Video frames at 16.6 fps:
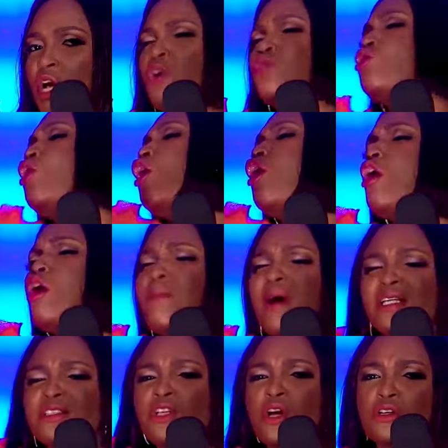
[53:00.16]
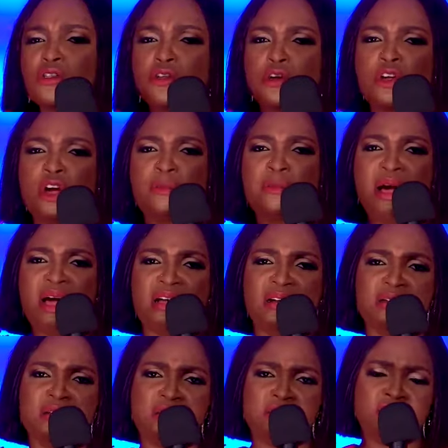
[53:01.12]
Go home and talk to your
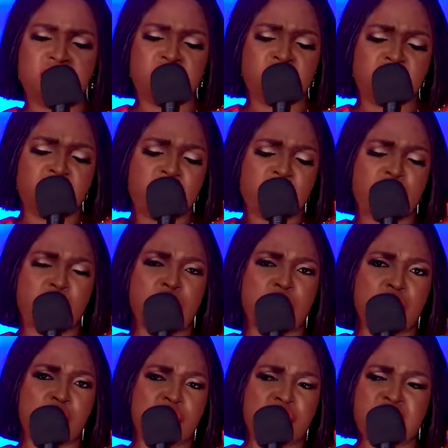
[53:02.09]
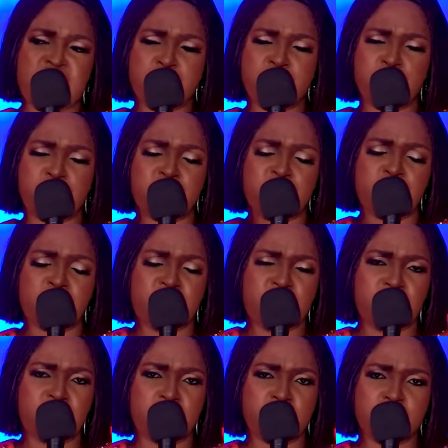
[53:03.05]
man. He's not a talking type. You pray with
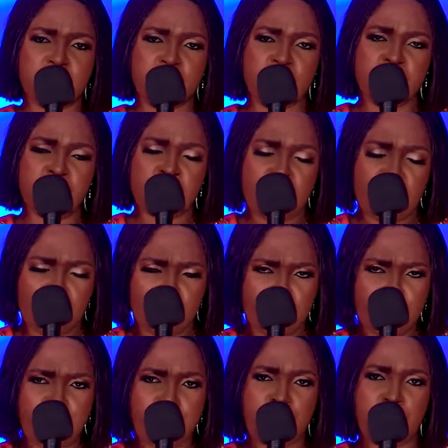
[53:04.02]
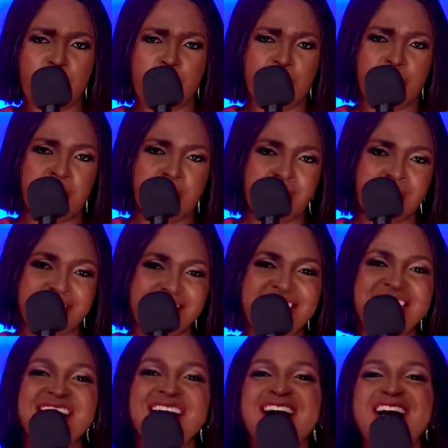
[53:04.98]
him. I wish you all the best.
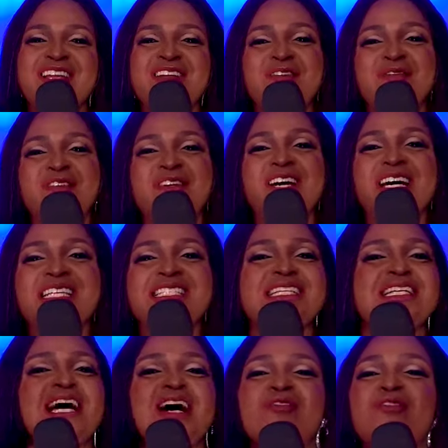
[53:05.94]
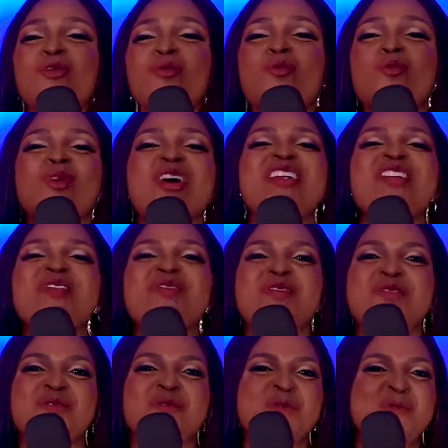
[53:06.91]
I love you guys and have a
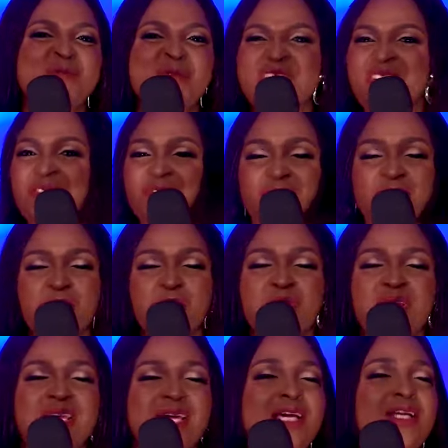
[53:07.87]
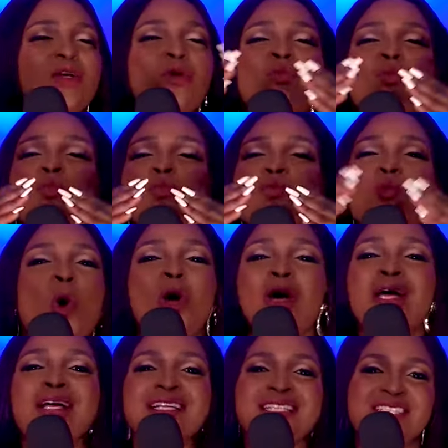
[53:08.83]
wonderful, wonderful weekend.
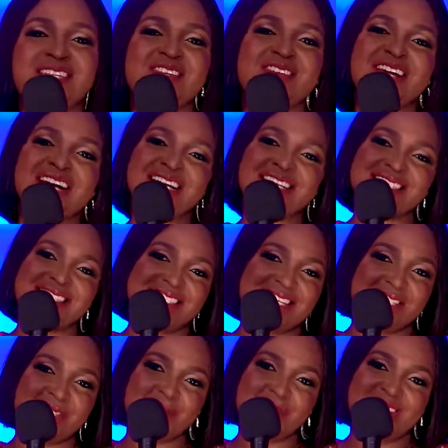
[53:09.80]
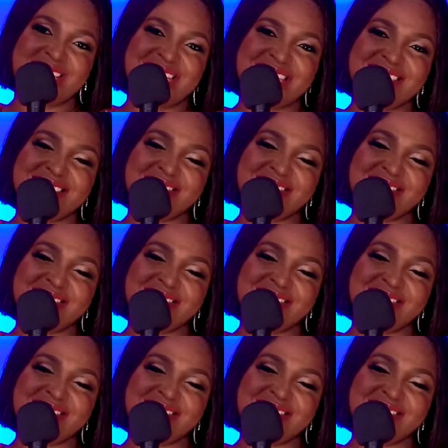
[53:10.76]
See you guys next week.